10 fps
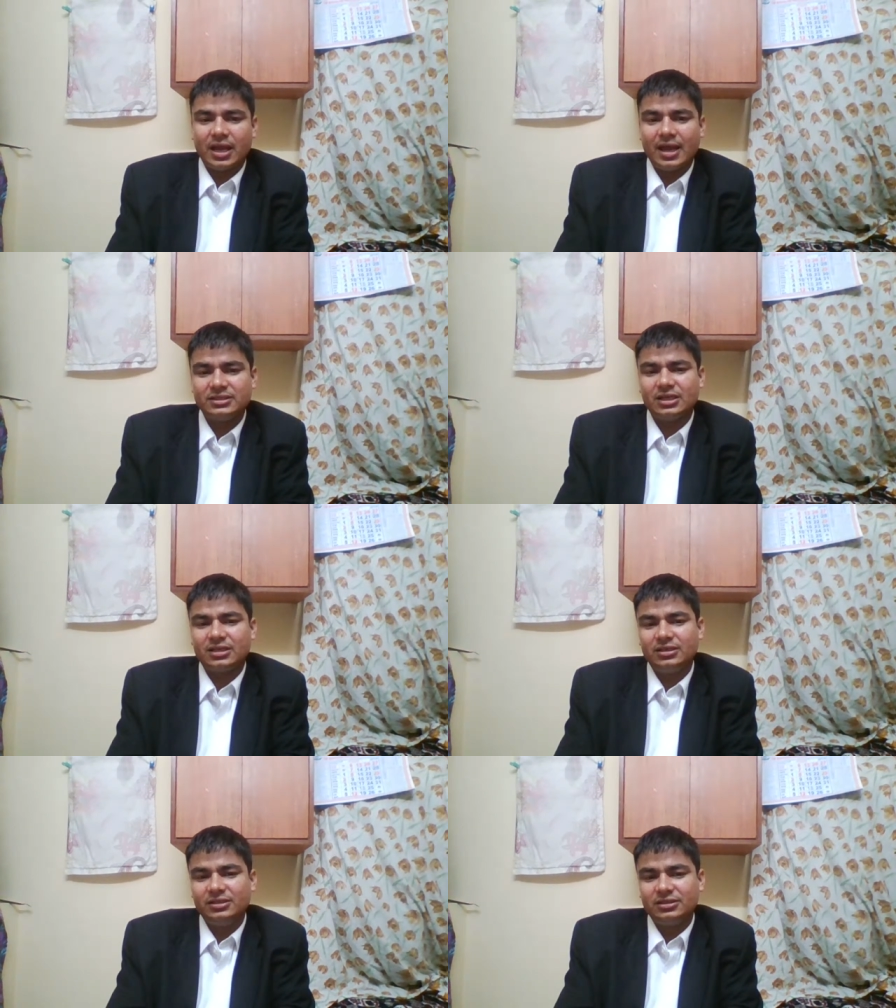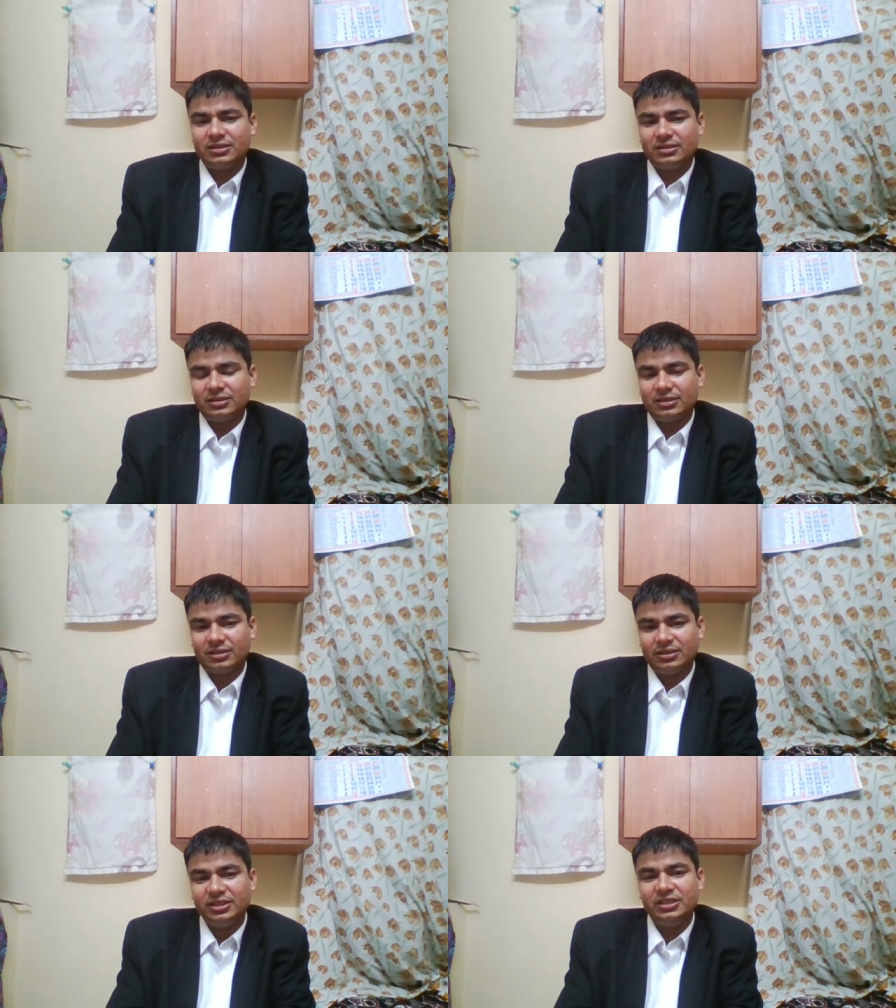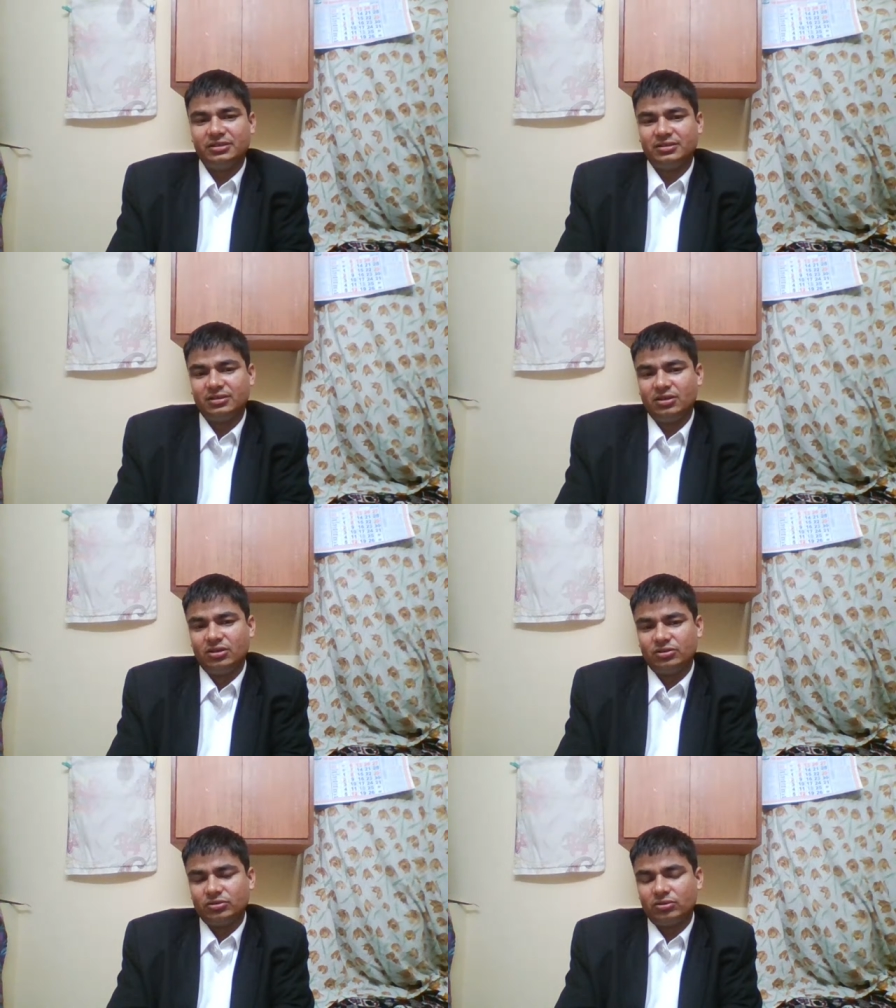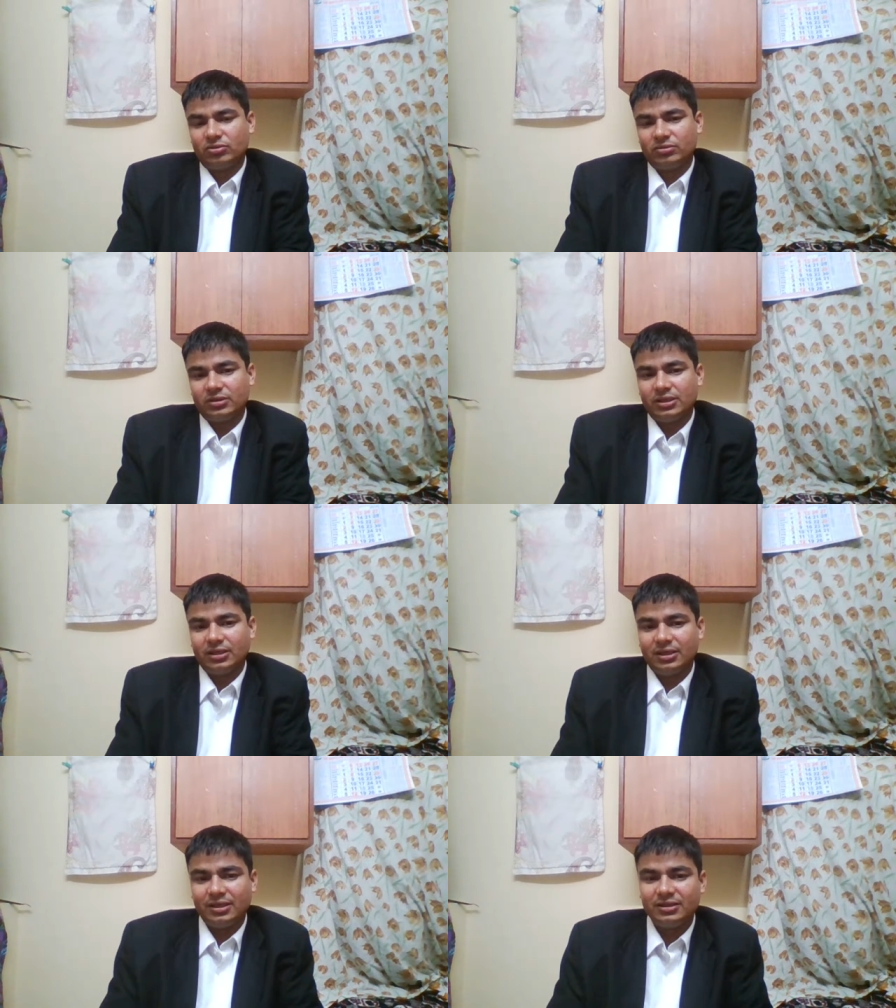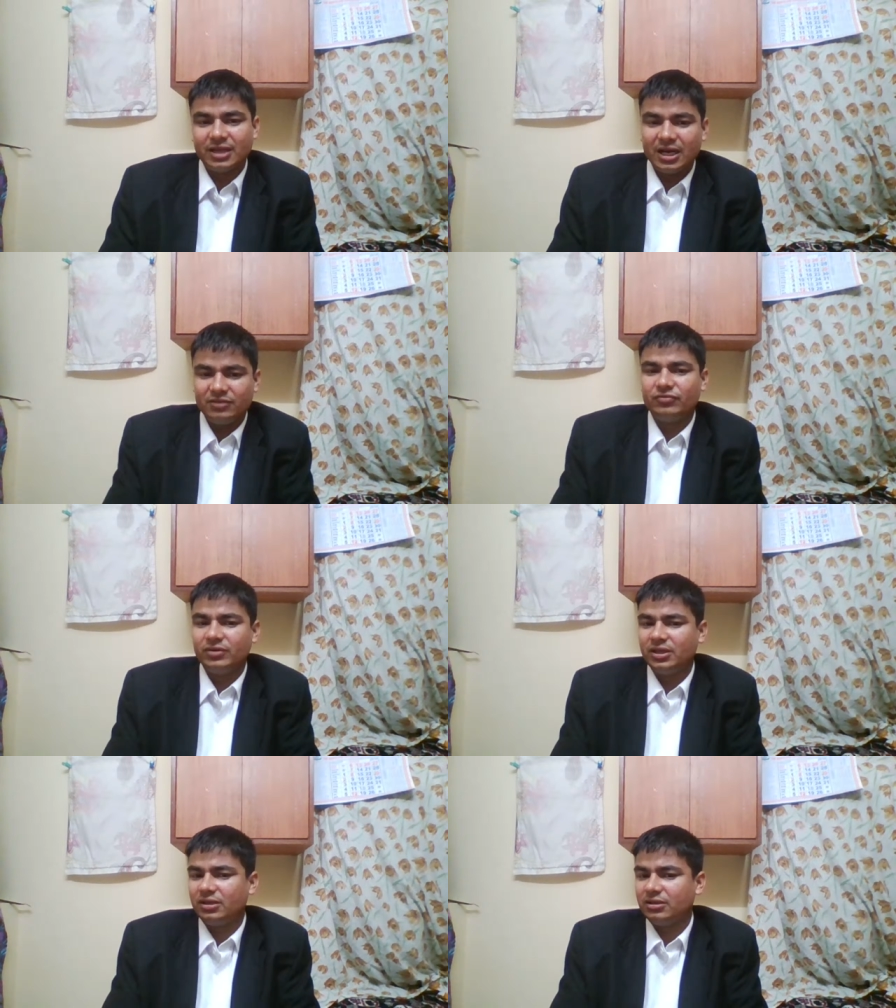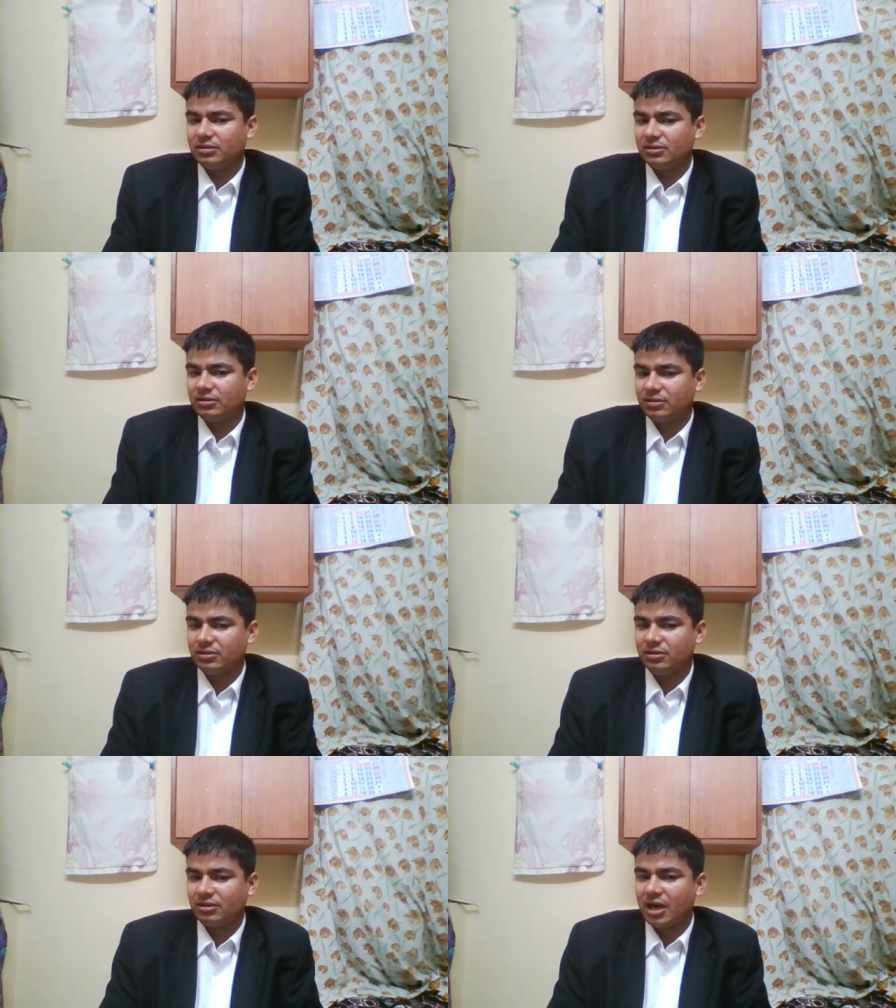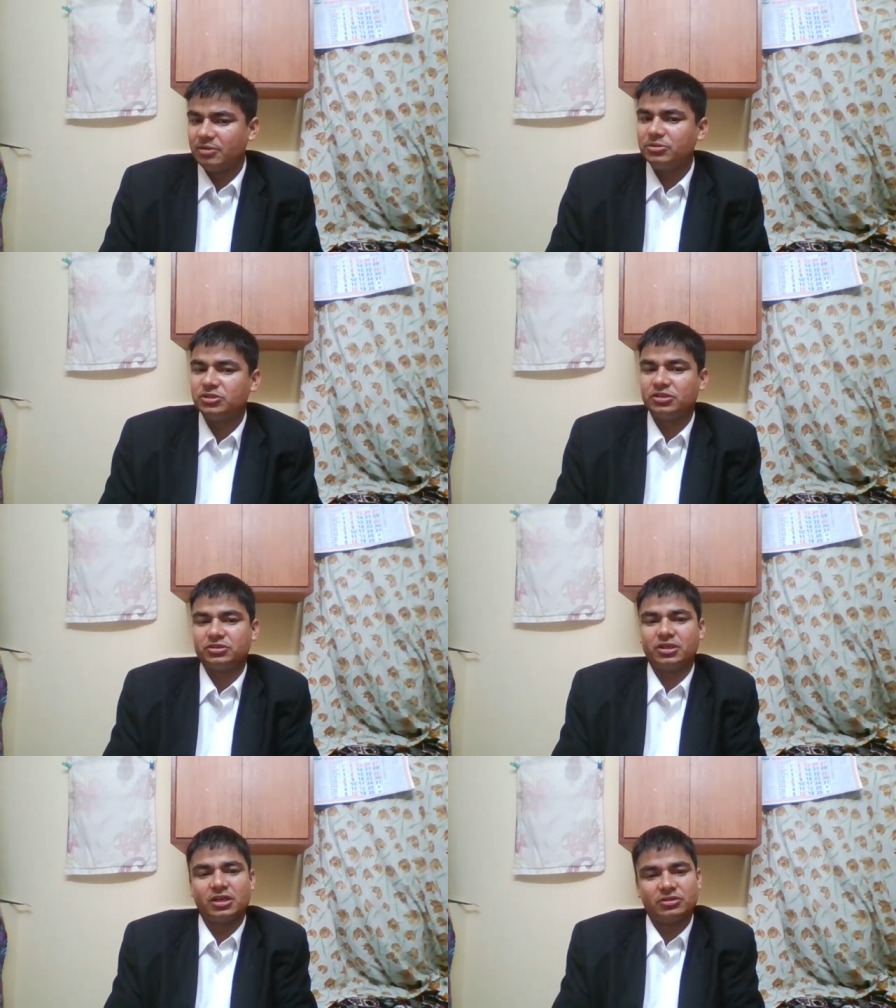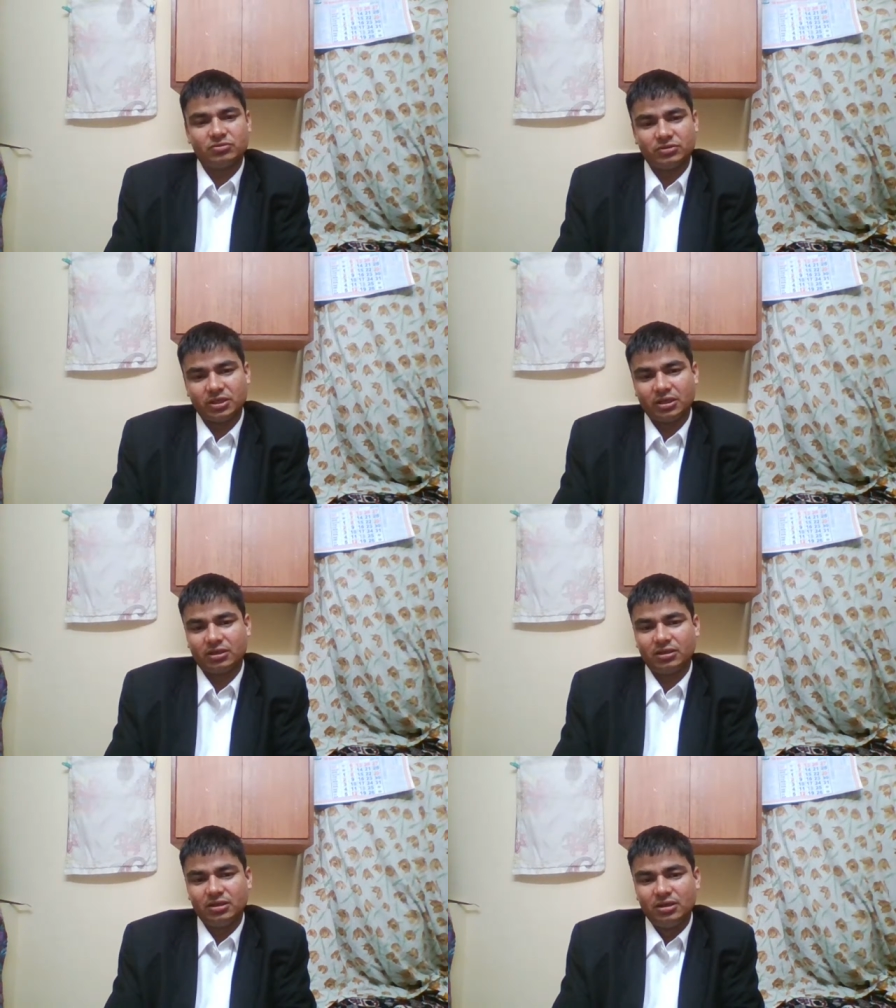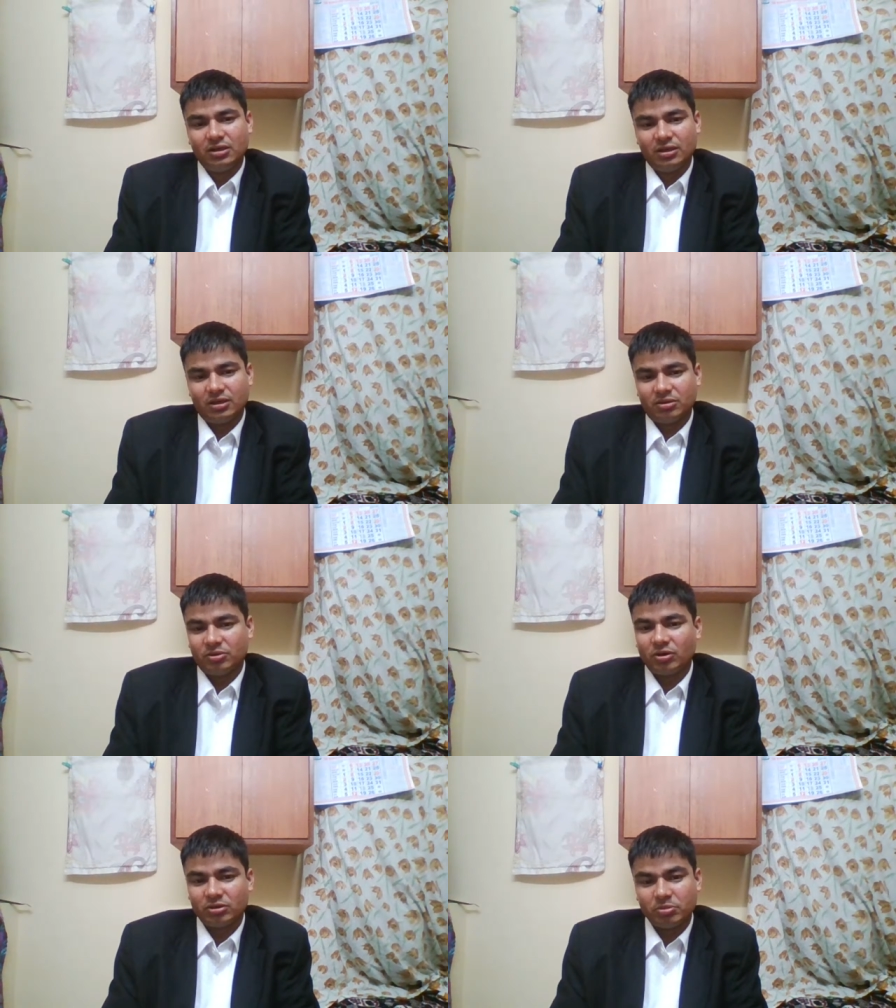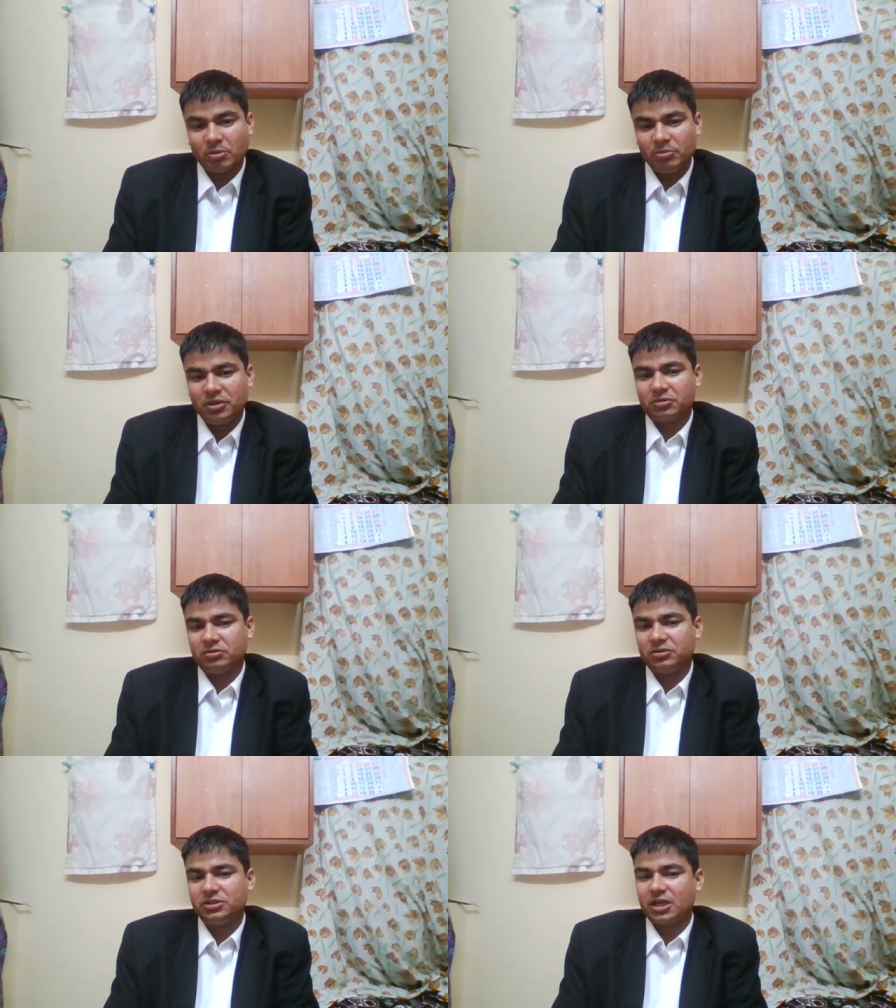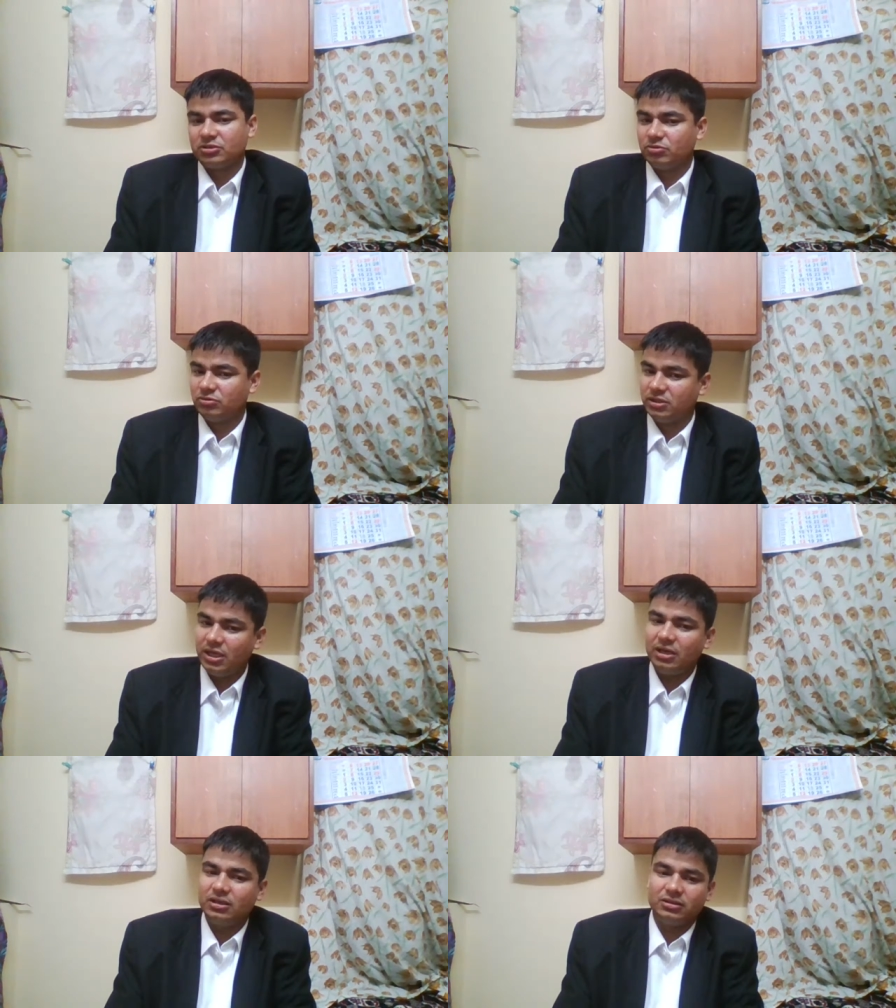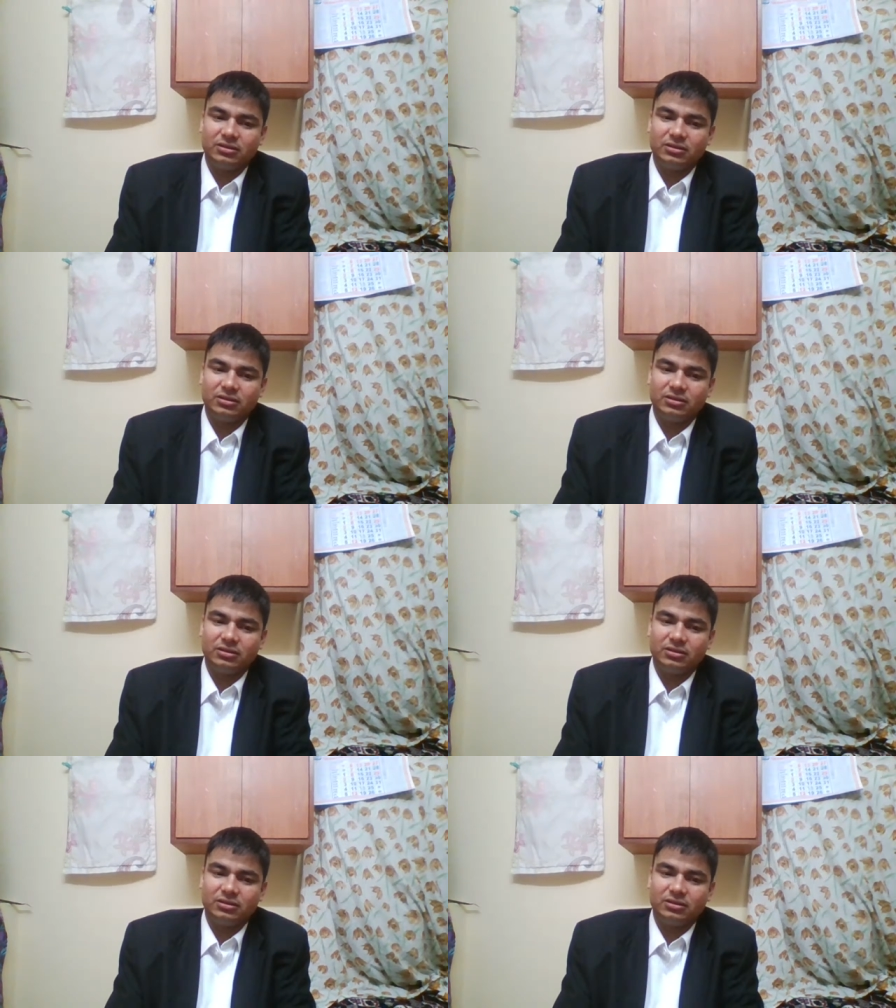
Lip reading: exactly the need. So, in that way, the administration has to take, or the public authority has to take